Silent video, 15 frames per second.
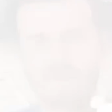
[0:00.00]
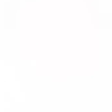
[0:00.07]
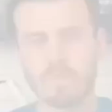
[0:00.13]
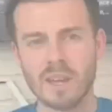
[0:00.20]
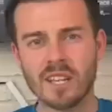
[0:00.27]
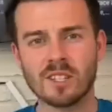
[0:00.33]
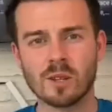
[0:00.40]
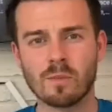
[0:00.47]

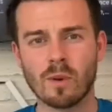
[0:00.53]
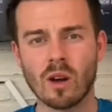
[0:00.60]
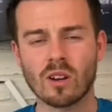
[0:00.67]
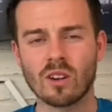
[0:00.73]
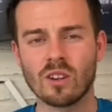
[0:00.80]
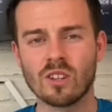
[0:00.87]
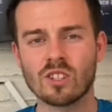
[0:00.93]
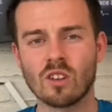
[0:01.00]
Beta
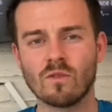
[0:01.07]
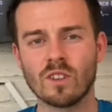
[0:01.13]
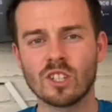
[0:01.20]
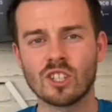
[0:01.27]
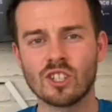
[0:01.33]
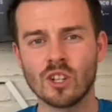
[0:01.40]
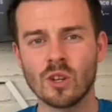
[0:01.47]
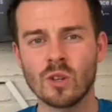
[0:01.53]
blockers
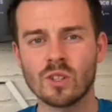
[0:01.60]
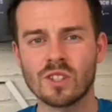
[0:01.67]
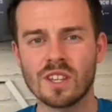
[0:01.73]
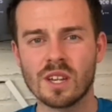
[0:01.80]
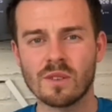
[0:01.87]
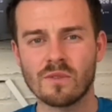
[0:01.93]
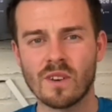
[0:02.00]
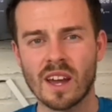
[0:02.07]
reduce the
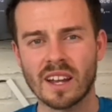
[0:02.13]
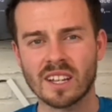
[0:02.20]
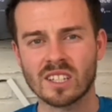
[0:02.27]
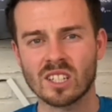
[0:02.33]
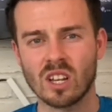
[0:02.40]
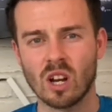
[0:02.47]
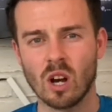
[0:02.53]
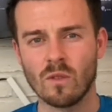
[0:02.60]

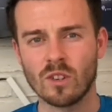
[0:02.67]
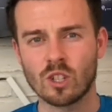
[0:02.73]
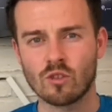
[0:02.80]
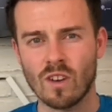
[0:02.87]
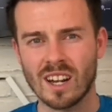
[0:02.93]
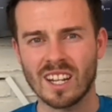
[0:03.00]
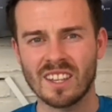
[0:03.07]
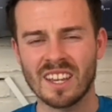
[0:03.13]
effects of
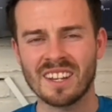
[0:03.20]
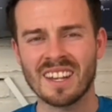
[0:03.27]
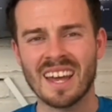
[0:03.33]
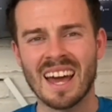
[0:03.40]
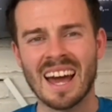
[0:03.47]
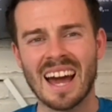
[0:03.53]
adrenaline